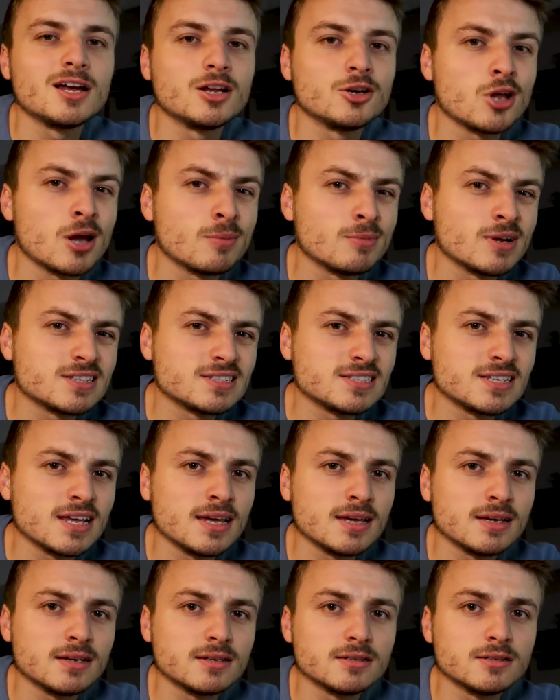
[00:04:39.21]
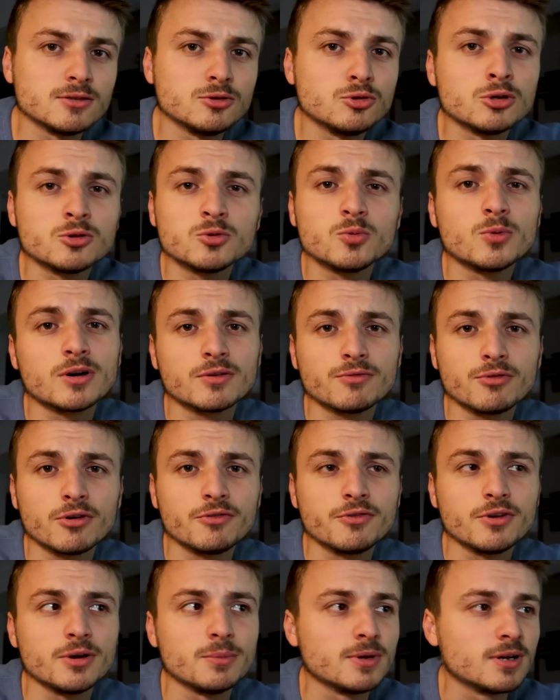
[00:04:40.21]
Now I'm not saying don't work for
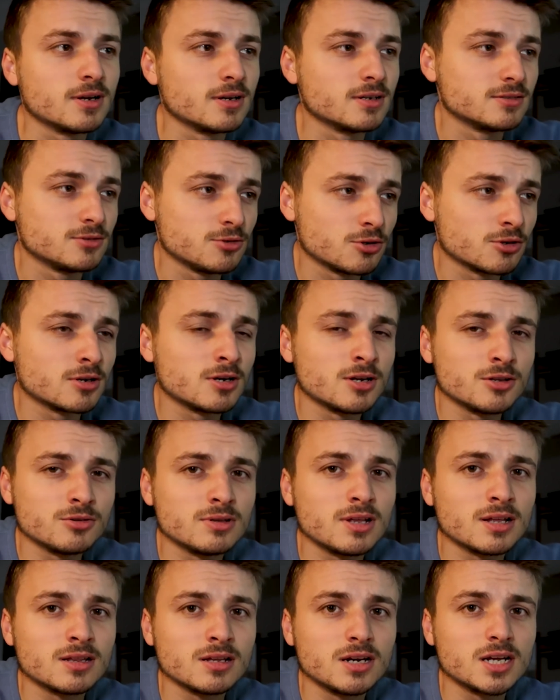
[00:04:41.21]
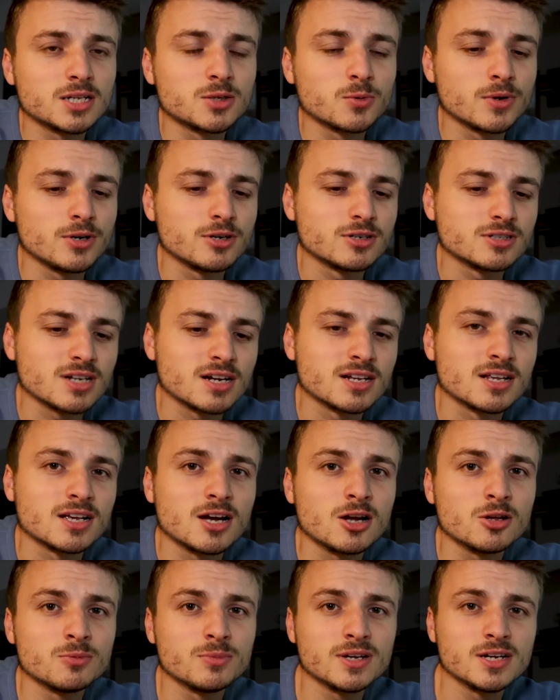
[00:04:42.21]
free, because you're gonna do that a lot when you're starting
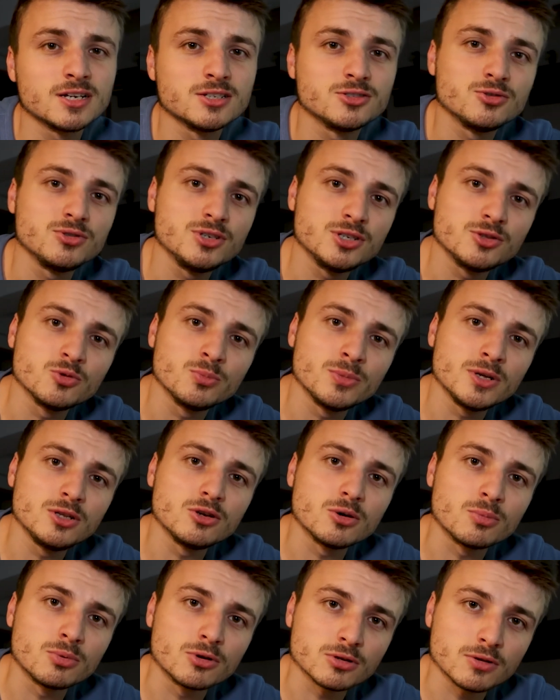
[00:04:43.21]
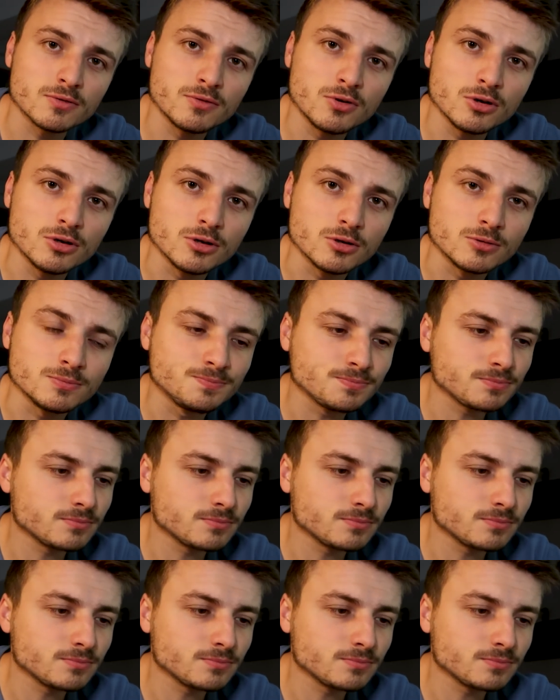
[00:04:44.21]
out, because you need to build your portfolio.